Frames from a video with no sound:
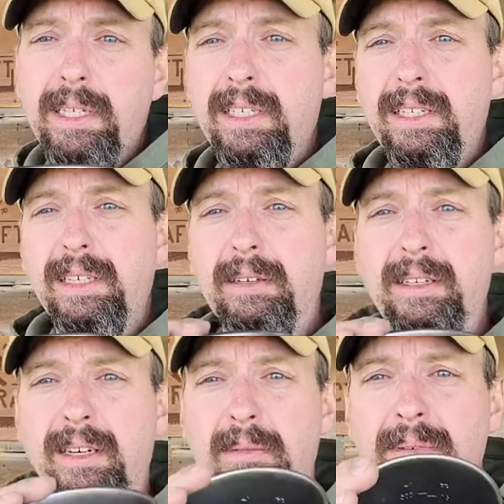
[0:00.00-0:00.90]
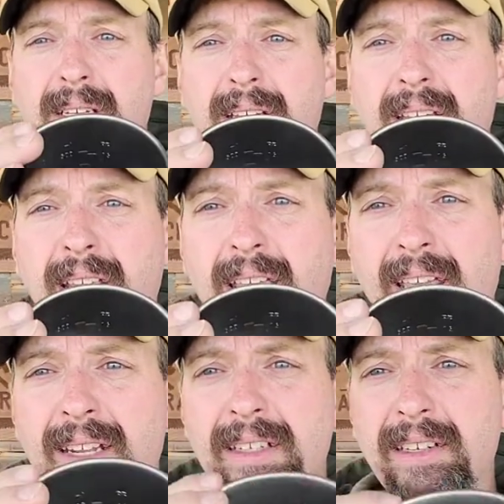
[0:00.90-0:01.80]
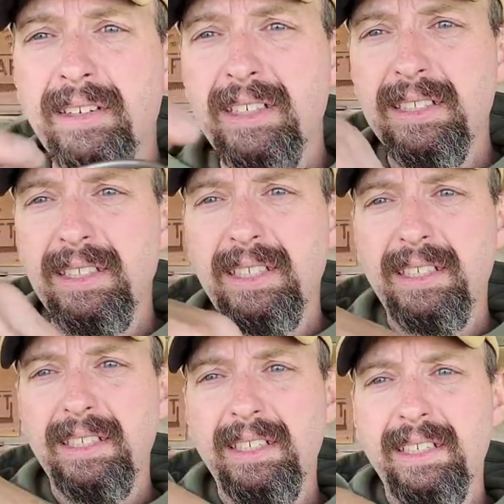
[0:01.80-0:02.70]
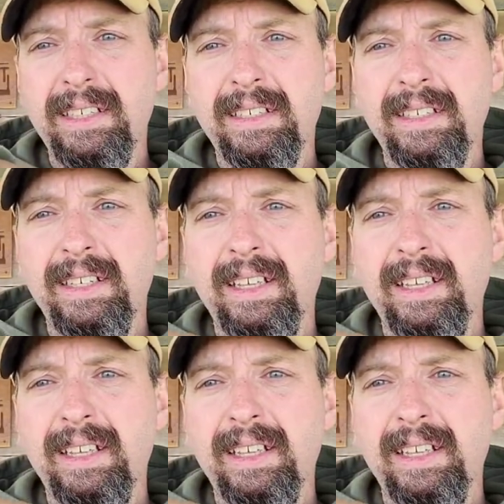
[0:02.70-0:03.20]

milliliter cup. And there is a lid on here.